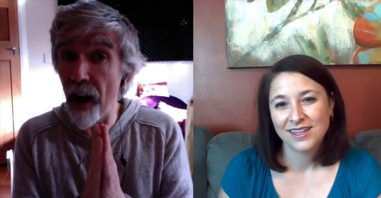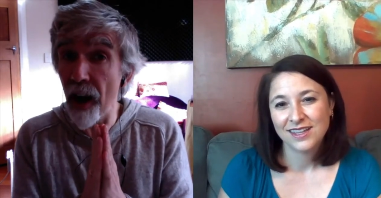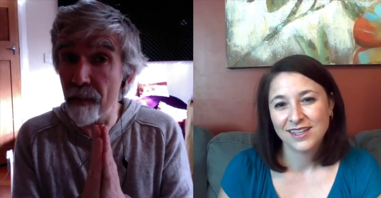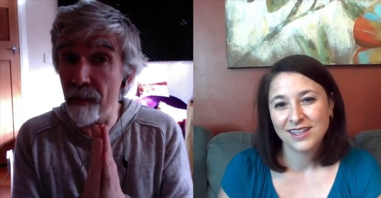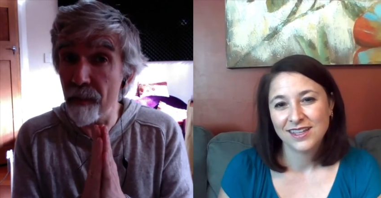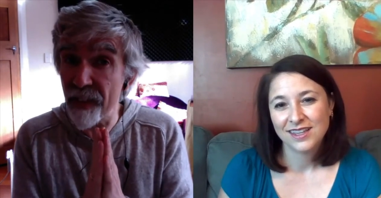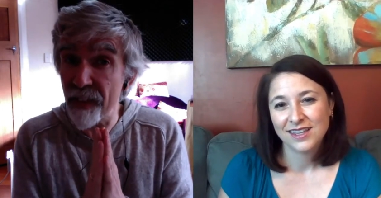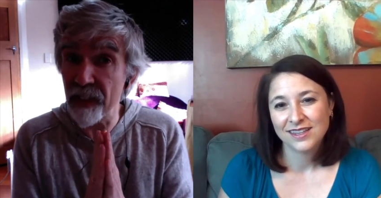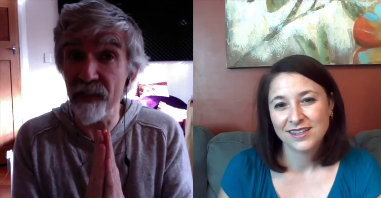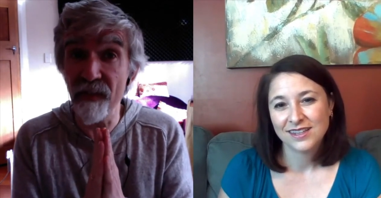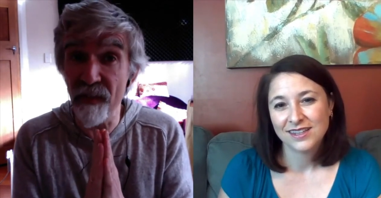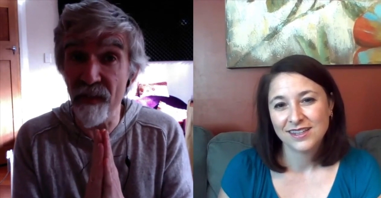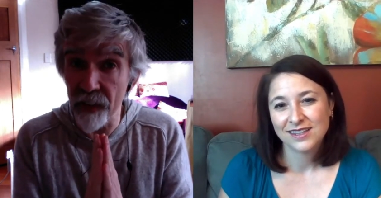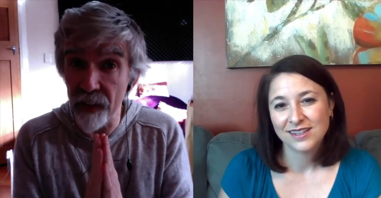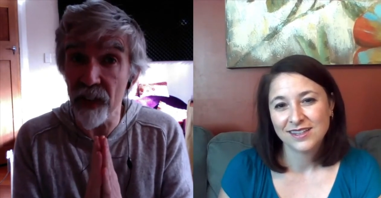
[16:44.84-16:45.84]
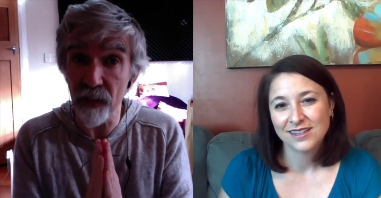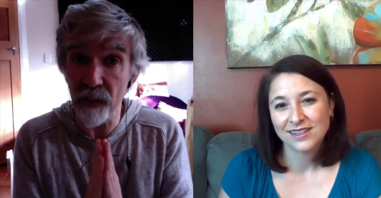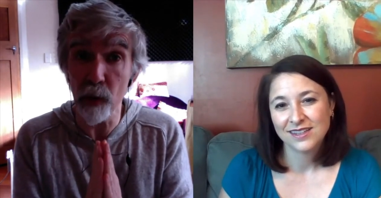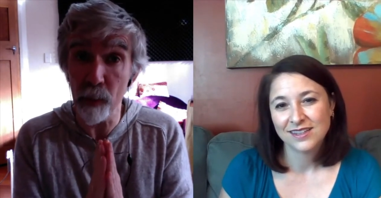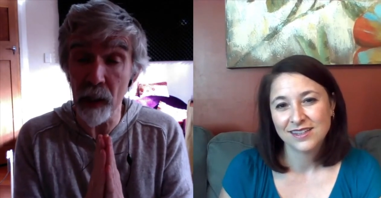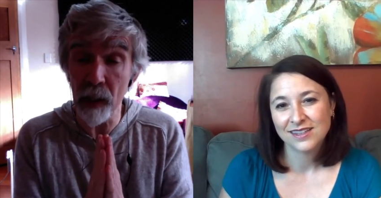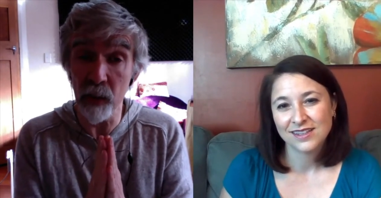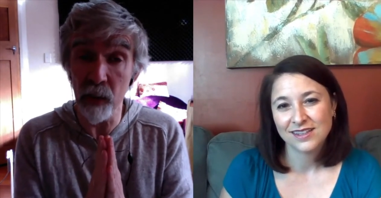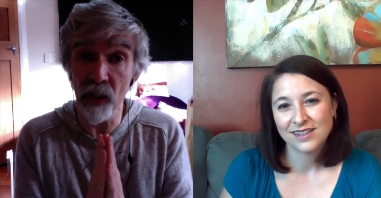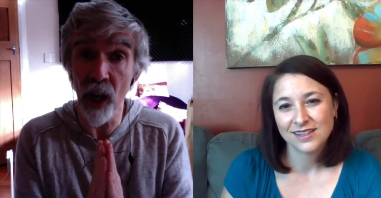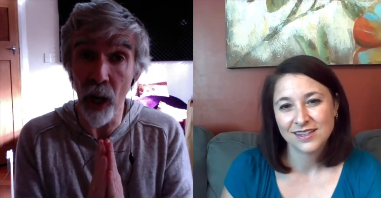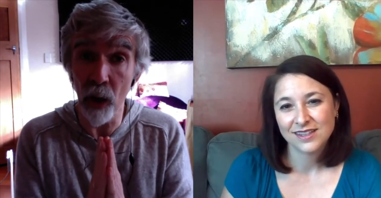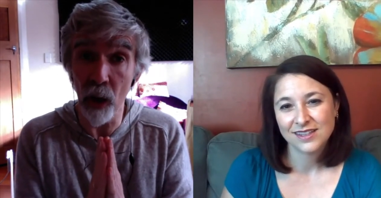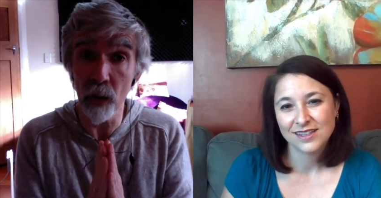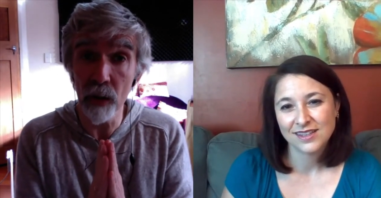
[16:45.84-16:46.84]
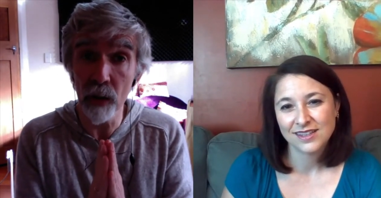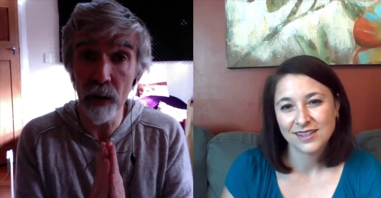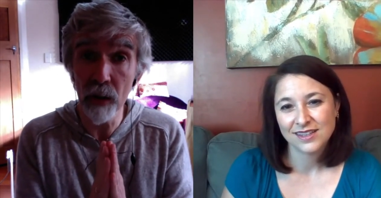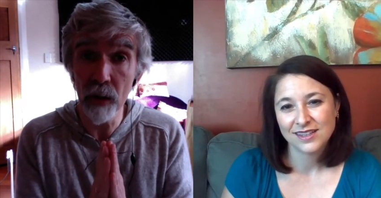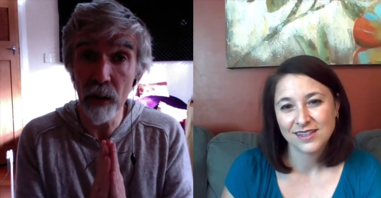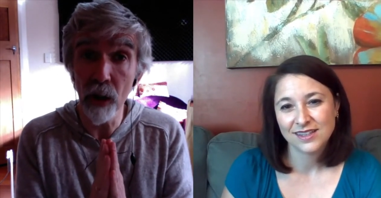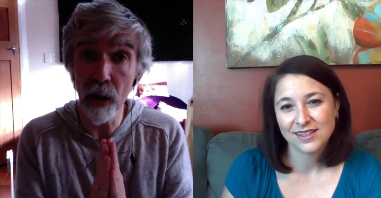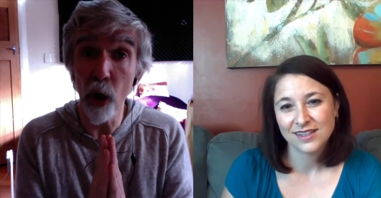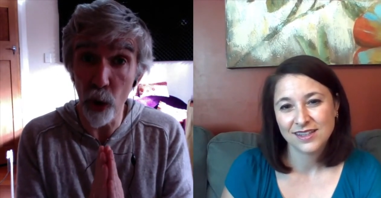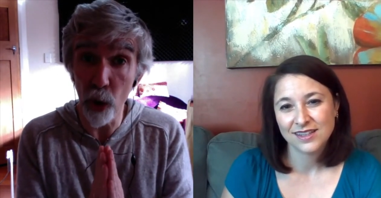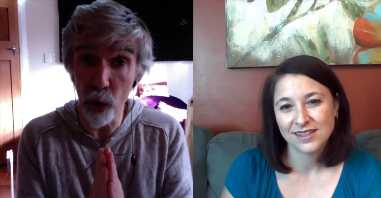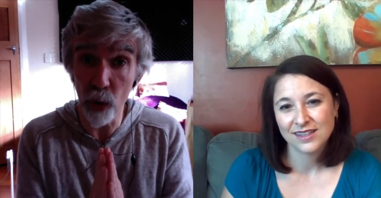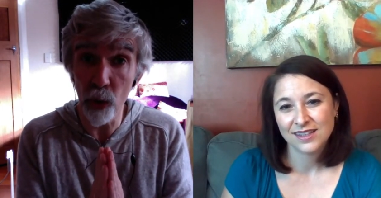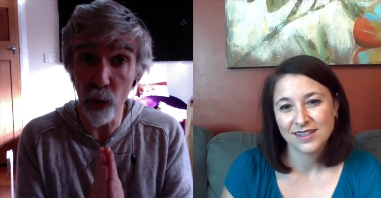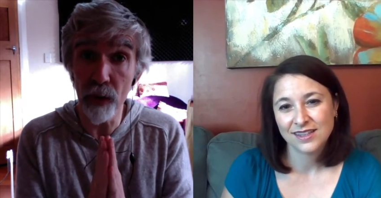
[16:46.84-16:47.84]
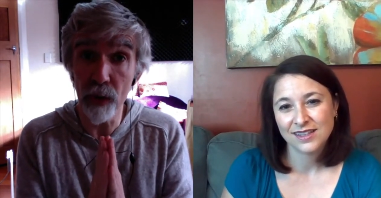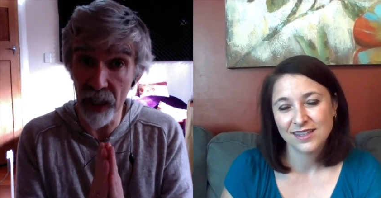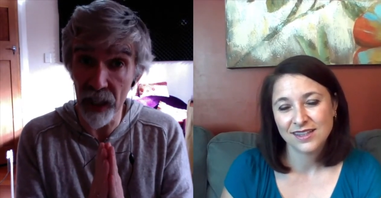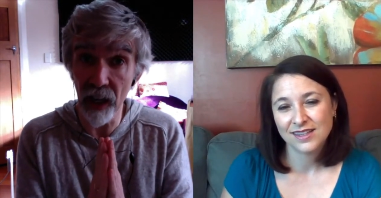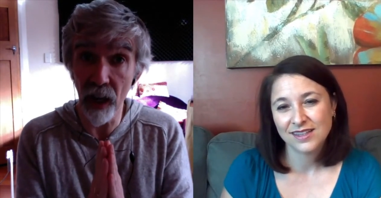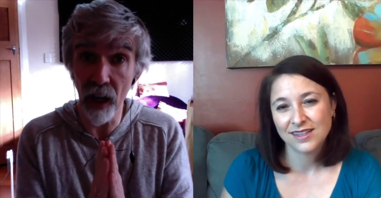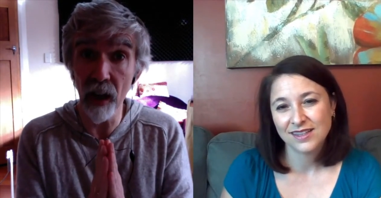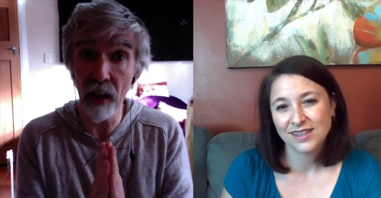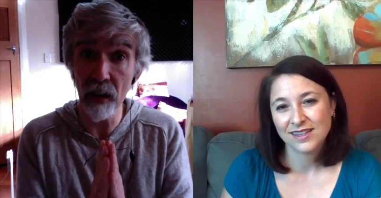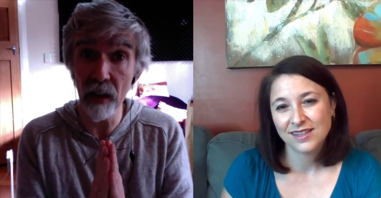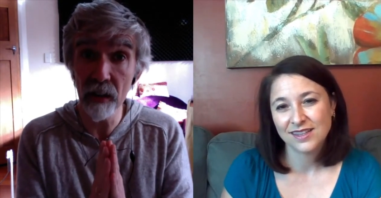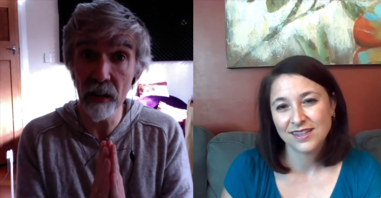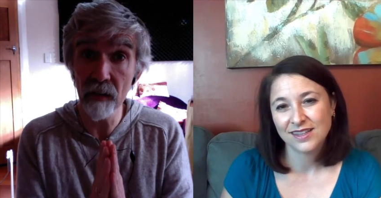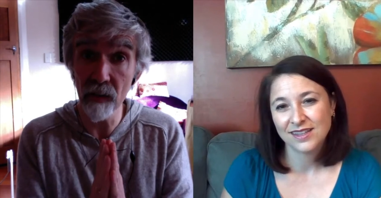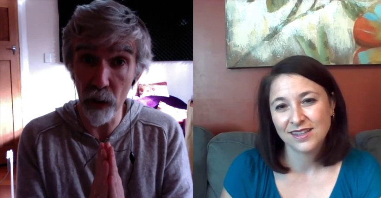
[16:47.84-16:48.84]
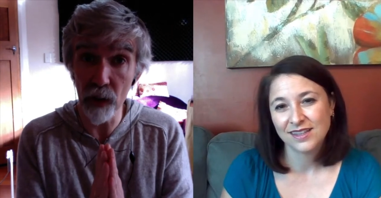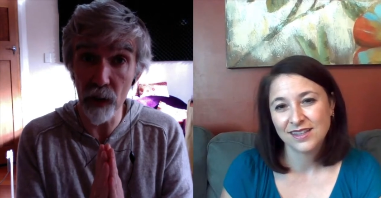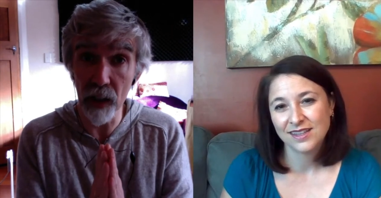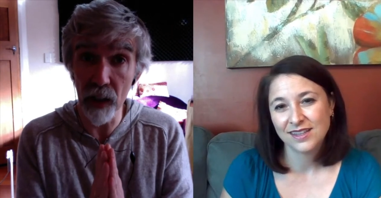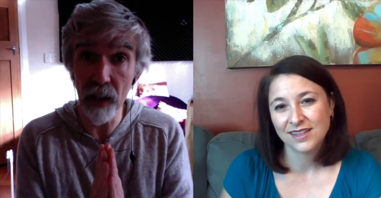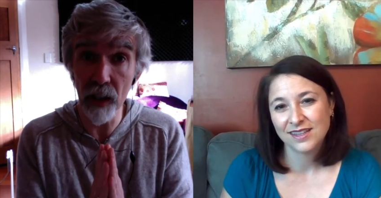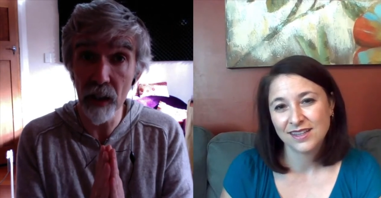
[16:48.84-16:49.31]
Speaker 1: I think very few people know who they are vocally.